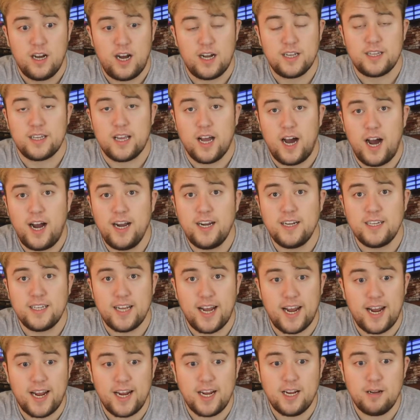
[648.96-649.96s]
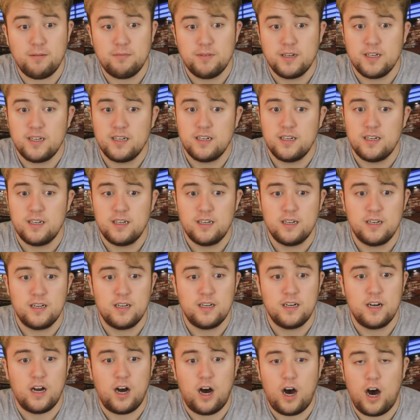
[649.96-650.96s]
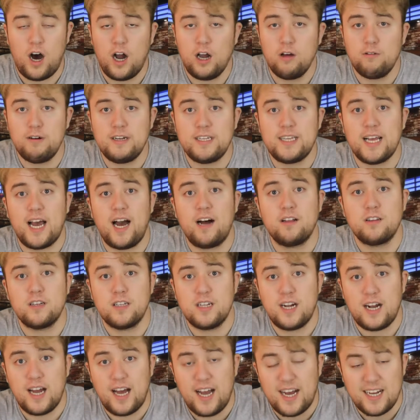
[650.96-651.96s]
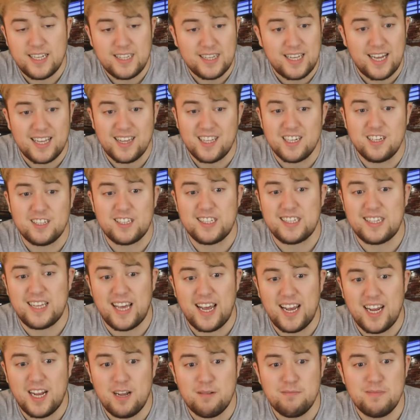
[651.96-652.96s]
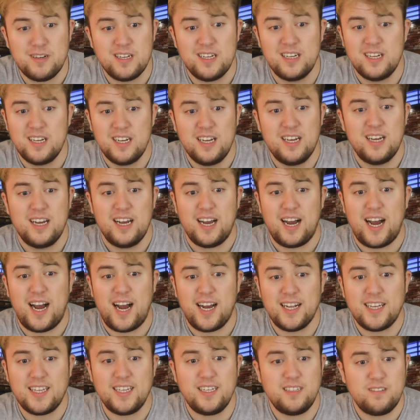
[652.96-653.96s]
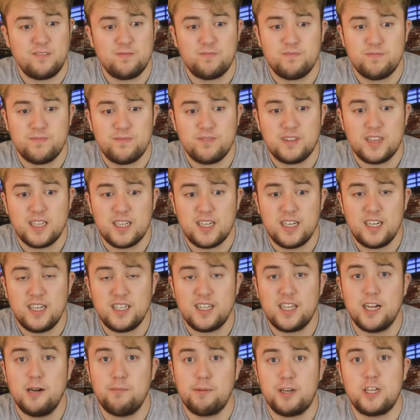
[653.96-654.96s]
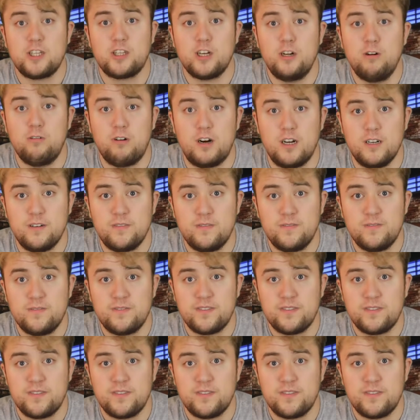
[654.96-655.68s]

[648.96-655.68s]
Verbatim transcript: a tight game, all the way down to the last That's another Dame. I think it's gonna be a good one.